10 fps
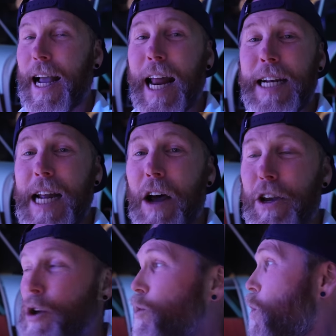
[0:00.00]
I gotta tell
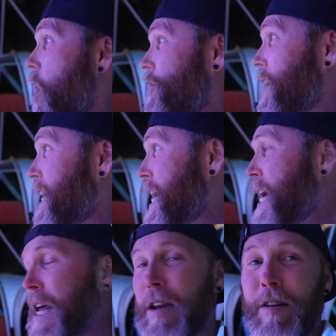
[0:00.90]
you, walking
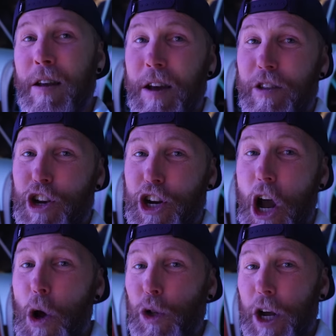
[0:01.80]
in, the
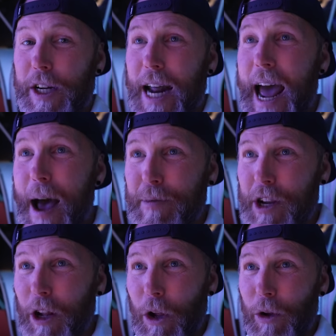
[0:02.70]
show looked
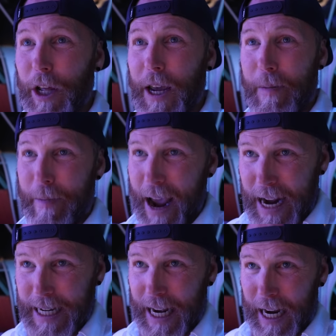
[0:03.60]
absolutely
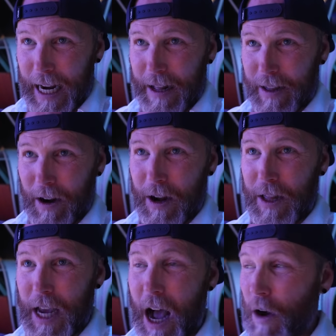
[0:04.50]
amazing there in
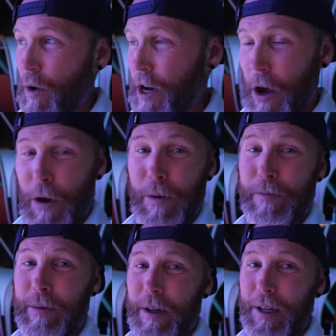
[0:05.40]
the Aqua
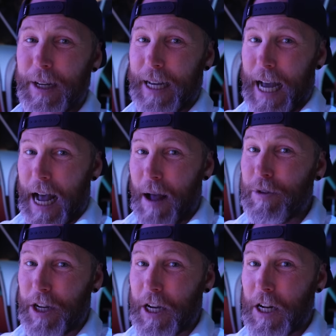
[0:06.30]
Dome.
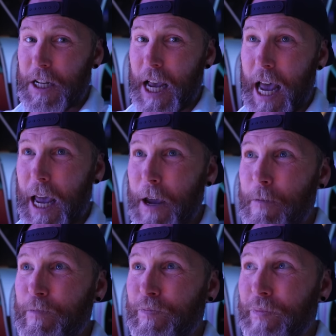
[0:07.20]
I'm just gonna say,
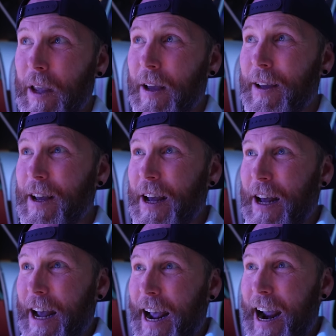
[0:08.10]

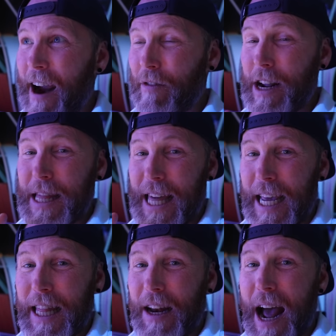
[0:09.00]

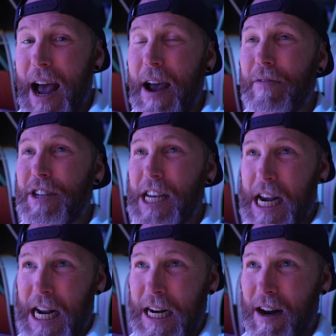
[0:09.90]
everything that I have
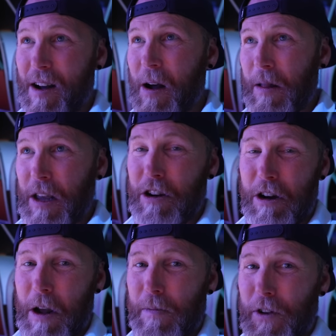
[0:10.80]
seen on this
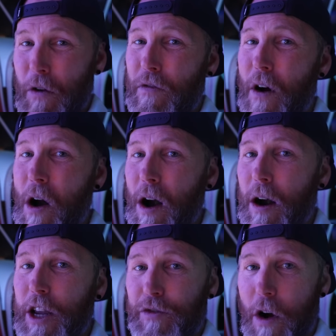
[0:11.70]
ship so
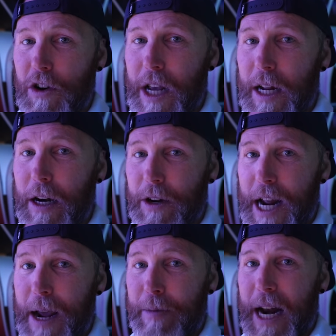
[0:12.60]
far, as far as that
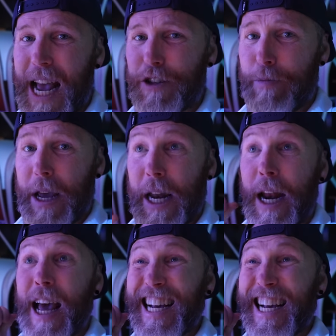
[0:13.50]
entertainment, has been